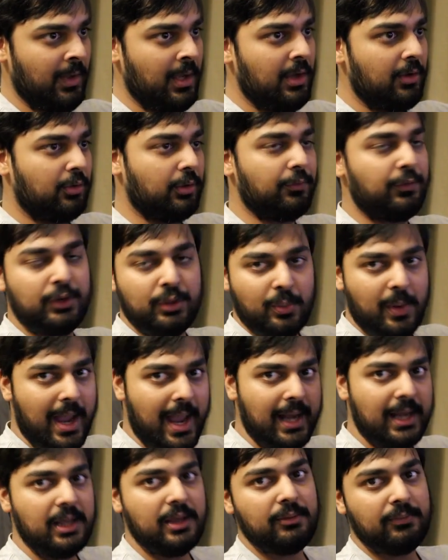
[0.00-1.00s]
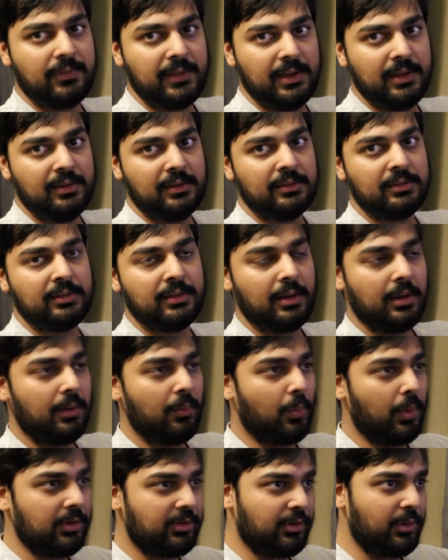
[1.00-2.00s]
So if you do any of these,
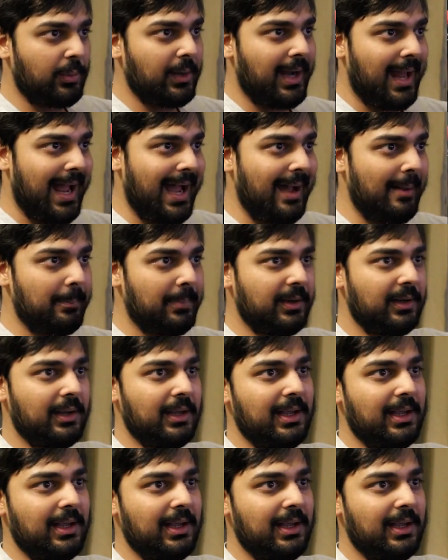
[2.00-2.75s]
what's going to happen